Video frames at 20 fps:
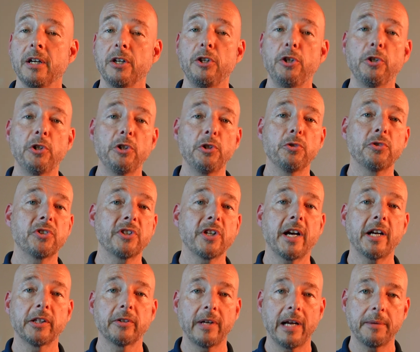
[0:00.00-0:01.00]
you can use
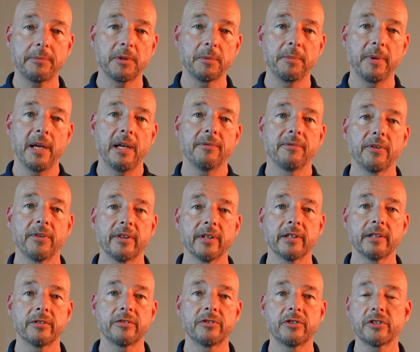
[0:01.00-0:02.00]
Dollar App to pay for
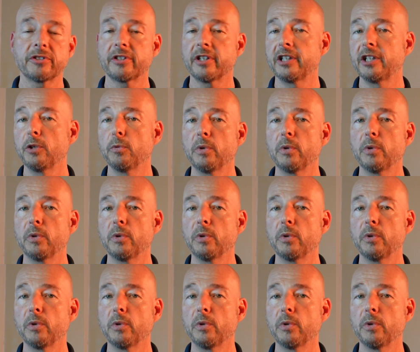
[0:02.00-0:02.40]
things just like